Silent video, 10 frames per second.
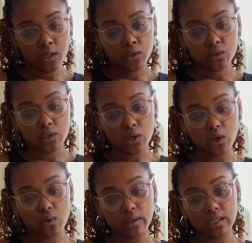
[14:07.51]

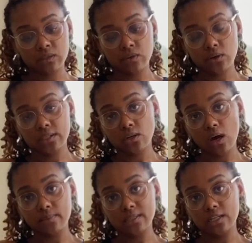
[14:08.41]
So in this very
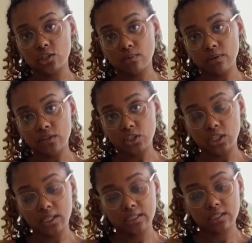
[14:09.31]
top section above the
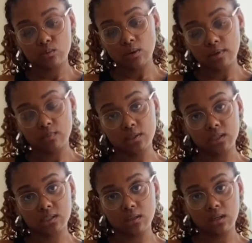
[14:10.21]
cheese is where I'm going to put the
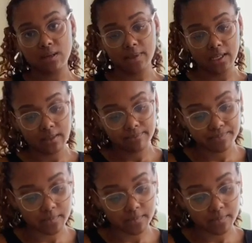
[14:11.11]
salami.